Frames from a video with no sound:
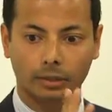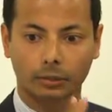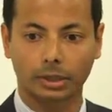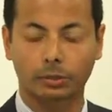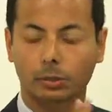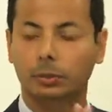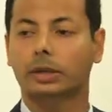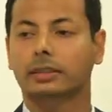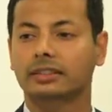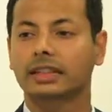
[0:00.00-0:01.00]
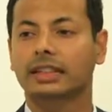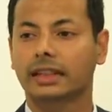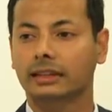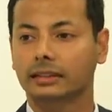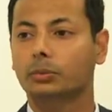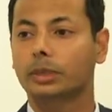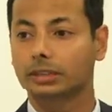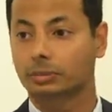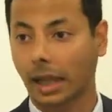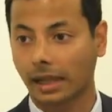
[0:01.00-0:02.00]
were seeking the
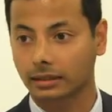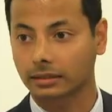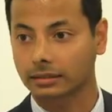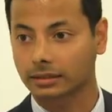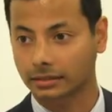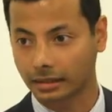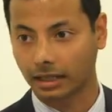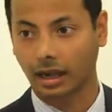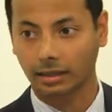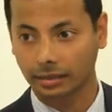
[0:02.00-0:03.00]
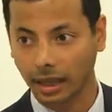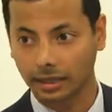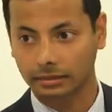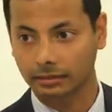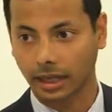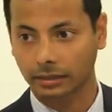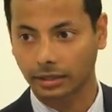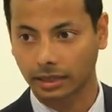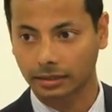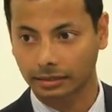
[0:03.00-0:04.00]
risk balance that our client
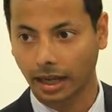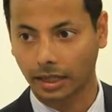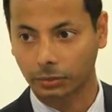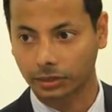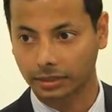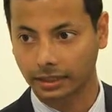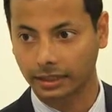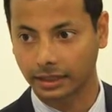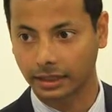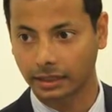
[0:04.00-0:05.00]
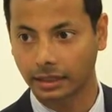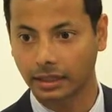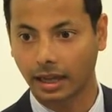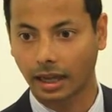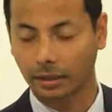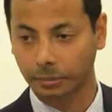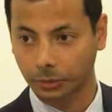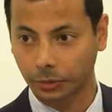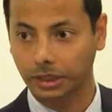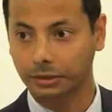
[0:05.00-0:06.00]
actually at the start was seeking, but
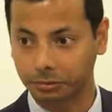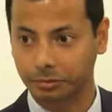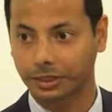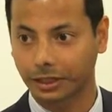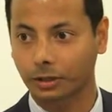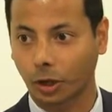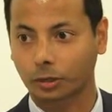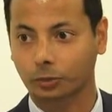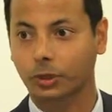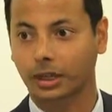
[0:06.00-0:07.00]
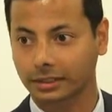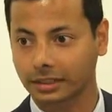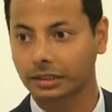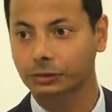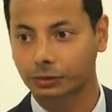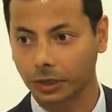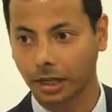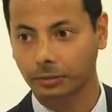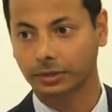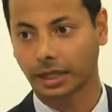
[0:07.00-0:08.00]
we did a lot of work to
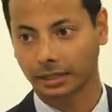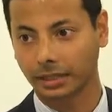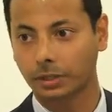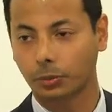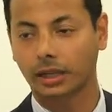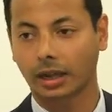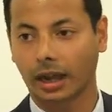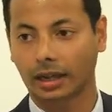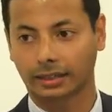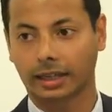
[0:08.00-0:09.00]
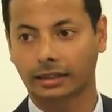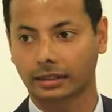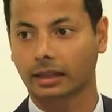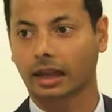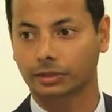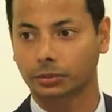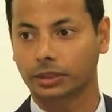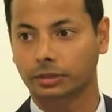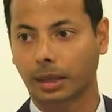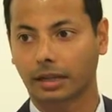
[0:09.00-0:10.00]
confirm that we are getting a nice
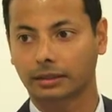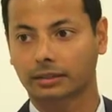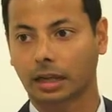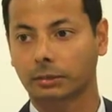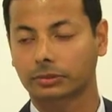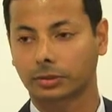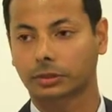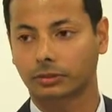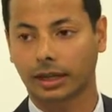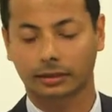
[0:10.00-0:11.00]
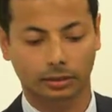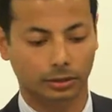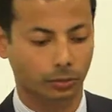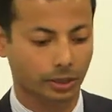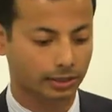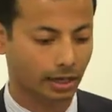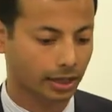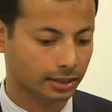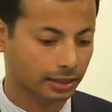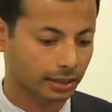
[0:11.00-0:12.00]
risk balance coming from the factors that we're
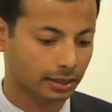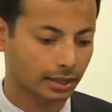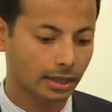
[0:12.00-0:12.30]
targeting.